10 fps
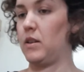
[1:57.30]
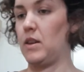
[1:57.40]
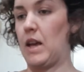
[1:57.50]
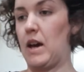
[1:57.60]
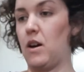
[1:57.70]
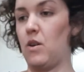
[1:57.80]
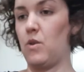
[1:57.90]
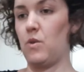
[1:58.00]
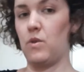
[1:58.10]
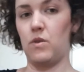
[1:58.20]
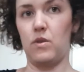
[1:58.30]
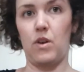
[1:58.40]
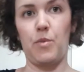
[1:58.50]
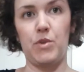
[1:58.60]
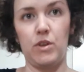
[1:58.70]
Now
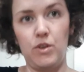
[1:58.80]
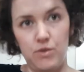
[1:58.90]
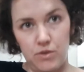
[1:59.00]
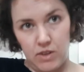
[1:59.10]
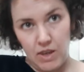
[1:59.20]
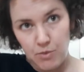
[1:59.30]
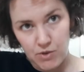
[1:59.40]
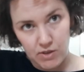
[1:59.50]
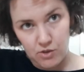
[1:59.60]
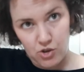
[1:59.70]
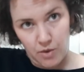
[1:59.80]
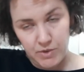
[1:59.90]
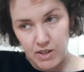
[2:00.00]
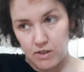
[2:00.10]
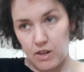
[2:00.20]
I'm going to use keep using the
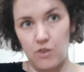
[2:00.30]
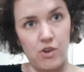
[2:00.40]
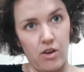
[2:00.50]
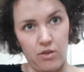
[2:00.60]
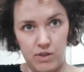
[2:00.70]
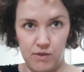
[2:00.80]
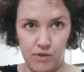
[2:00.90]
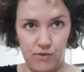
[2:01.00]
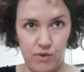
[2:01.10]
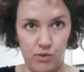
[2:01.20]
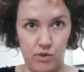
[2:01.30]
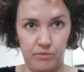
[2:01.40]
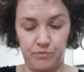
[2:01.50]
chopsticks and try all the different food.